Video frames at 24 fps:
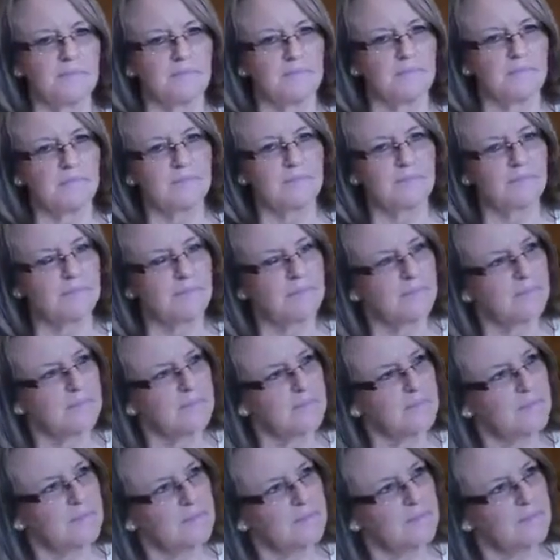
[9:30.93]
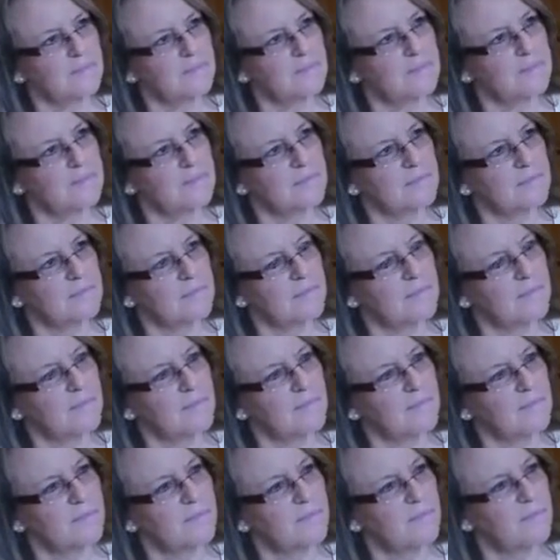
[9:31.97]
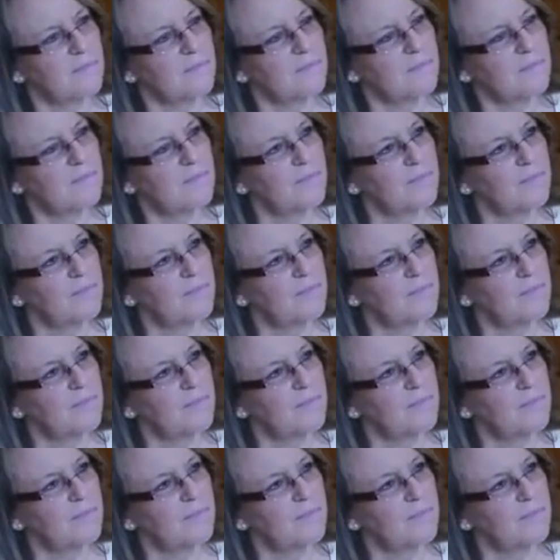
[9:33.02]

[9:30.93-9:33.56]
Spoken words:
The person shown says nothing.